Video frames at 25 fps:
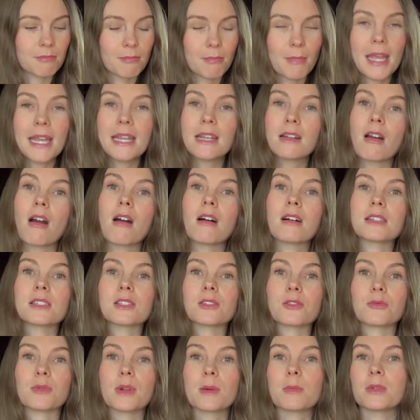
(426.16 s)
may
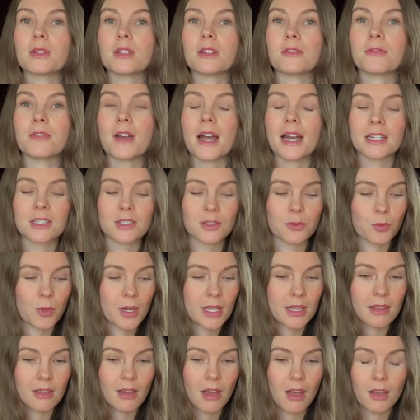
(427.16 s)
cause a ripple effect
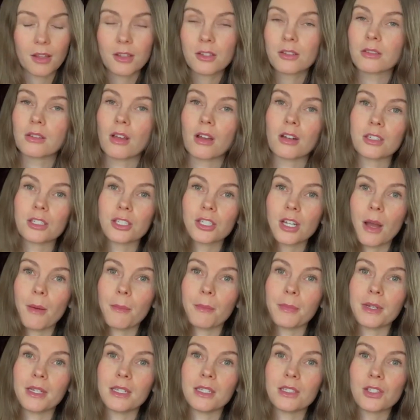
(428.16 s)
with other large
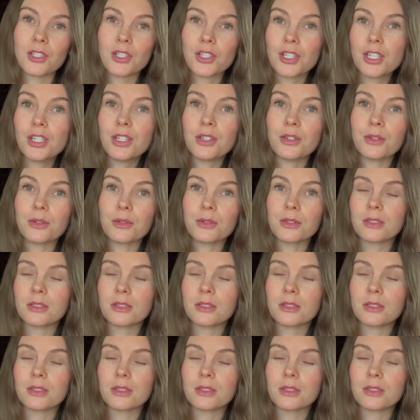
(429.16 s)
companies too.